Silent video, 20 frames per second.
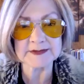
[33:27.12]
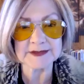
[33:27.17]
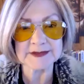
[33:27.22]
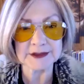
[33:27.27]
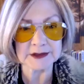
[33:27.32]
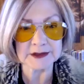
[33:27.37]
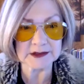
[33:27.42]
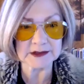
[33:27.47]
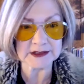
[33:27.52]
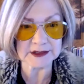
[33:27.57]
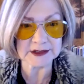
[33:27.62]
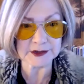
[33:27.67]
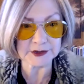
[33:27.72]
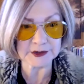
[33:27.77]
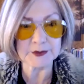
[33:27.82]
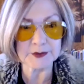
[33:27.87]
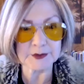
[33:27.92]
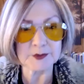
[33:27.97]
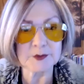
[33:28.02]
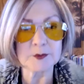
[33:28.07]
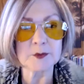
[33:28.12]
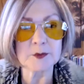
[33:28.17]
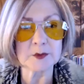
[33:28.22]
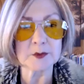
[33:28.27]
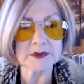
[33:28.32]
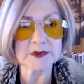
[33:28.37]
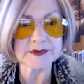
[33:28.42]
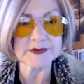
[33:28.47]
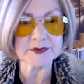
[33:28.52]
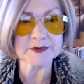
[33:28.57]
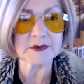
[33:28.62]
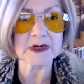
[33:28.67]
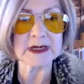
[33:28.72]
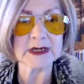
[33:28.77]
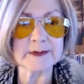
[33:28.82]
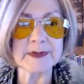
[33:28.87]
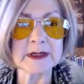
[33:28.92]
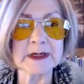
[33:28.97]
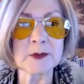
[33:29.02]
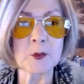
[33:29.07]
that, that you were
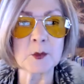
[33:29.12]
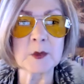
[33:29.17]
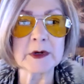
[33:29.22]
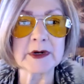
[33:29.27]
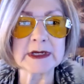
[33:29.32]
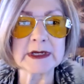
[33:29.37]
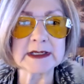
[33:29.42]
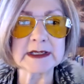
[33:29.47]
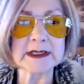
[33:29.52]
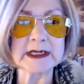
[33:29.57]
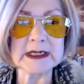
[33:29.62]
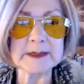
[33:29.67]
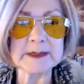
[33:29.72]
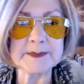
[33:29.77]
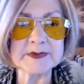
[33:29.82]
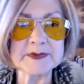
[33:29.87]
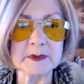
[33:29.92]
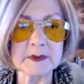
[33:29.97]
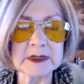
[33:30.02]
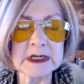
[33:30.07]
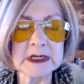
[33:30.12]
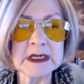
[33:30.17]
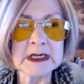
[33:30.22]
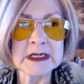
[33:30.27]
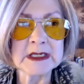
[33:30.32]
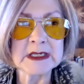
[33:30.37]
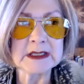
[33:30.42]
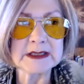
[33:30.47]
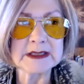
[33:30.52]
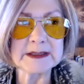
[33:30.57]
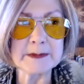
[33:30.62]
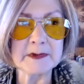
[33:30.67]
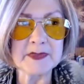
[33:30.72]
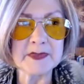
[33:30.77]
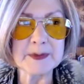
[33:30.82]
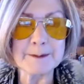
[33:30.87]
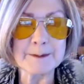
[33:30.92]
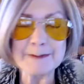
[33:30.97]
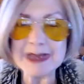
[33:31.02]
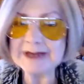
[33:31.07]
describing, where it keeps the, the
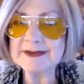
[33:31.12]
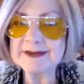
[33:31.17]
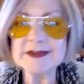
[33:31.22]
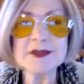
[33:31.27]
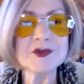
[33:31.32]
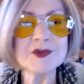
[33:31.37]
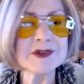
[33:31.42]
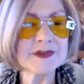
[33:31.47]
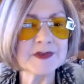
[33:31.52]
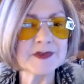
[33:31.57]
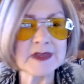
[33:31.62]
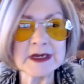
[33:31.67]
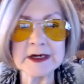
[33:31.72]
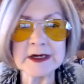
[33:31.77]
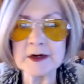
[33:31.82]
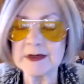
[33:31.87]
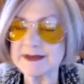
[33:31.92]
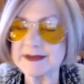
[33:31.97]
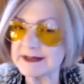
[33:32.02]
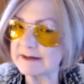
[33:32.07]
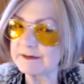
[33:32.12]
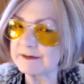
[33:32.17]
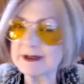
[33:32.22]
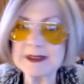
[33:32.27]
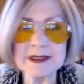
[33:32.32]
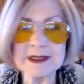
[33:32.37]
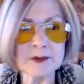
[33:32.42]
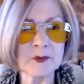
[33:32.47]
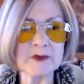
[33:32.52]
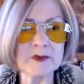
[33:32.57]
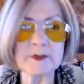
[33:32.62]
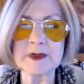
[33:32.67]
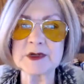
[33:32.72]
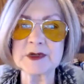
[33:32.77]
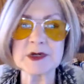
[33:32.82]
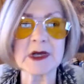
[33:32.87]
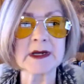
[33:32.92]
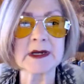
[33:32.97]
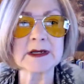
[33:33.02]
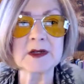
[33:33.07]
message is there. It's everything we've been
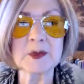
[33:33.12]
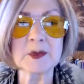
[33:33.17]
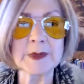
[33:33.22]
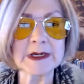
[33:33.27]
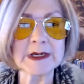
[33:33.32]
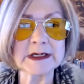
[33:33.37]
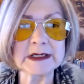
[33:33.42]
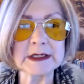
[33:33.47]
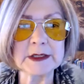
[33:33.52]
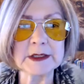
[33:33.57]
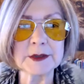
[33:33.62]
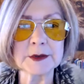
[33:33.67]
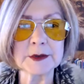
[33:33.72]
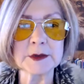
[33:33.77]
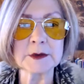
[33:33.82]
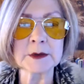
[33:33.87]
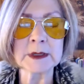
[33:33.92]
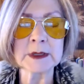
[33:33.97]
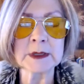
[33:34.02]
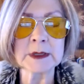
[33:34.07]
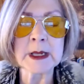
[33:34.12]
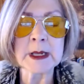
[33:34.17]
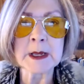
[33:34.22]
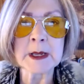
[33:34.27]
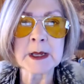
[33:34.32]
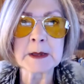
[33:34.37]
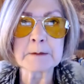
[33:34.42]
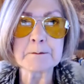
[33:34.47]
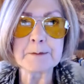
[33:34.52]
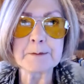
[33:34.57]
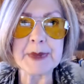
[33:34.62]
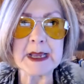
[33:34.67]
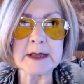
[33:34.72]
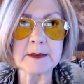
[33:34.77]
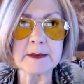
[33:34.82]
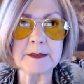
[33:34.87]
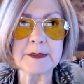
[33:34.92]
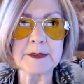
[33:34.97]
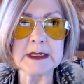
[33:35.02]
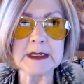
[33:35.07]
talking about here. But
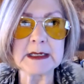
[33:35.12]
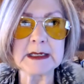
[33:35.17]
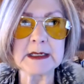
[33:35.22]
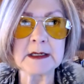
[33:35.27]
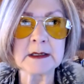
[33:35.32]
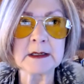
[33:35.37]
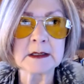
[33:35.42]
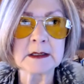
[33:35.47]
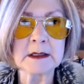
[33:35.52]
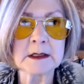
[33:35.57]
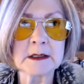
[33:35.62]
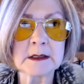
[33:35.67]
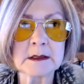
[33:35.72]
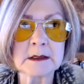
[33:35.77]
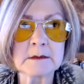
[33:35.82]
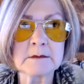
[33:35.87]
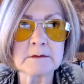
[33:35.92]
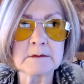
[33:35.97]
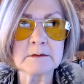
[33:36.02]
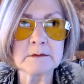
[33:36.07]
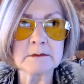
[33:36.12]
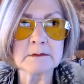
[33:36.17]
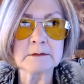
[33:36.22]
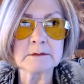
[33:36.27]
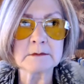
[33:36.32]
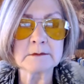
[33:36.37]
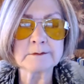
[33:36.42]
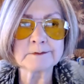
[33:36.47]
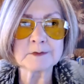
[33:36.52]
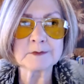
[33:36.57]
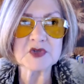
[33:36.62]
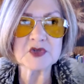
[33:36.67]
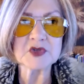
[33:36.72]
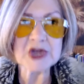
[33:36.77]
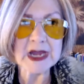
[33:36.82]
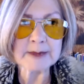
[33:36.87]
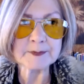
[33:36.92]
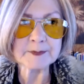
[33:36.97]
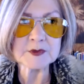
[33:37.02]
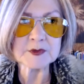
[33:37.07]
the
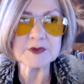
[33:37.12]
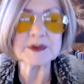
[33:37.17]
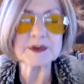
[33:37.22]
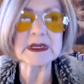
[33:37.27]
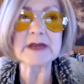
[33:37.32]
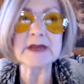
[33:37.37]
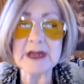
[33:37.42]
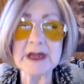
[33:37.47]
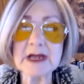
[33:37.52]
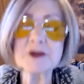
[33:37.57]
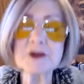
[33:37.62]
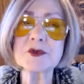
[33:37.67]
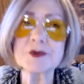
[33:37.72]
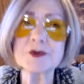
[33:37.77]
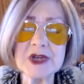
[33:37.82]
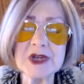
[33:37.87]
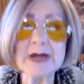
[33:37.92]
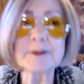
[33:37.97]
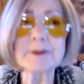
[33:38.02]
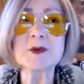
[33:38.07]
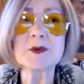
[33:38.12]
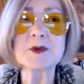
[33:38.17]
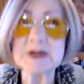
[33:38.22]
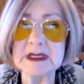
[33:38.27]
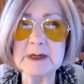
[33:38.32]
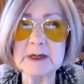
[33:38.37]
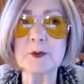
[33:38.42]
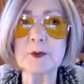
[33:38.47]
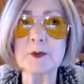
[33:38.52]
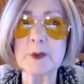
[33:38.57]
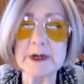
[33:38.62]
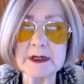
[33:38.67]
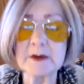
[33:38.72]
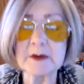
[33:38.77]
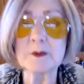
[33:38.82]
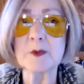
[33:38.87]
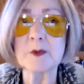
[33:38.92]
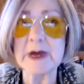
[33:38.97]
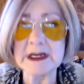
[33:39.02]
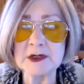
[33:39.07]
chapters the actual chapters keep
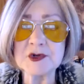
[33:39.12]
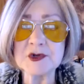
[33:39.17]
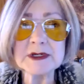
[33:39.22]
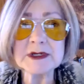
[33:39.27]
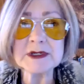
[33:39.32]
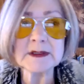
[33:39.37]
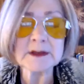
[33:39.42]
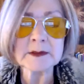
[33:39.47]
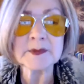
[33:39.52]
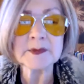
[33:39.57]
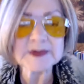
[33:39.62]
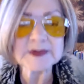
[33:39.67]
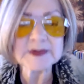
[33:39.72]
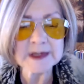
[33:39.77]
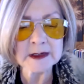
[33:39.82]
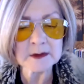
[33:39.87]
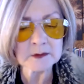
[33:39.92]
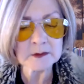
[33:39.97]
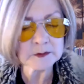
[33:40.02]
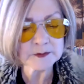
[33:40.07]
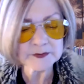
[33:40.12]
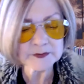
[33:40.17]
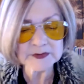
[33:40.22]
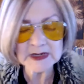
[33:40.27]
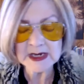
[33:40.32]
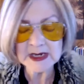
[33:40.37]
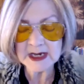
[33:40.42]
rearranging themselves